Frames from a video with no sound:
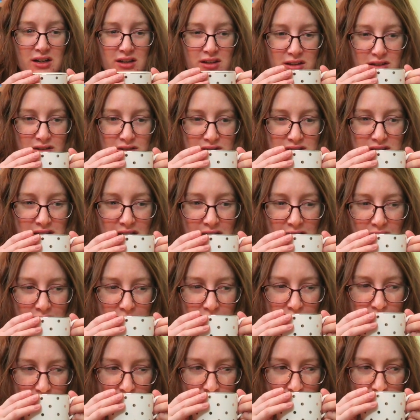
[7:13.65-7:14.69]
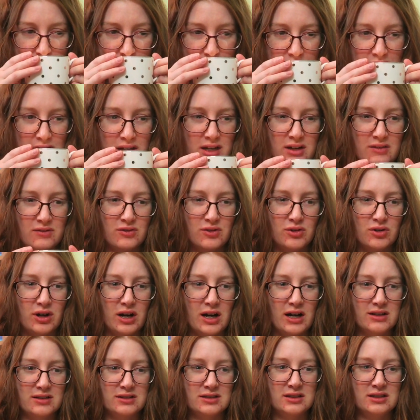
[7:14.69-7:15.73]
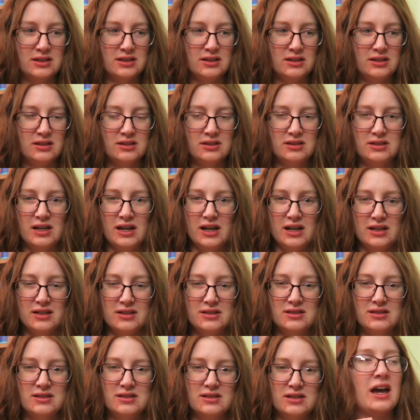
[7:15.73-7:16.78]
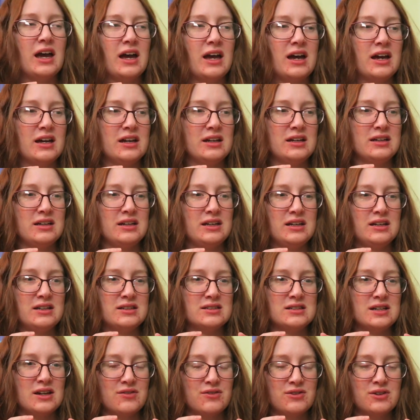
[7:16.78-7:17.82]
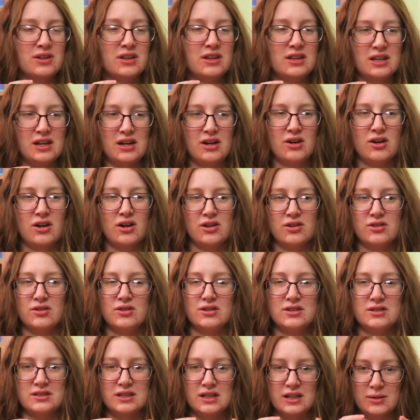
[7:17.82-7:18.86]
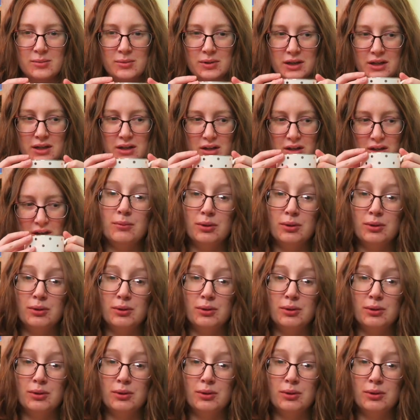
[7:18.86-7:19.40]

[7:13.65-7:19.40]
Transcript: There's that kind of grassy taste and it's definitely there under the cinnamon.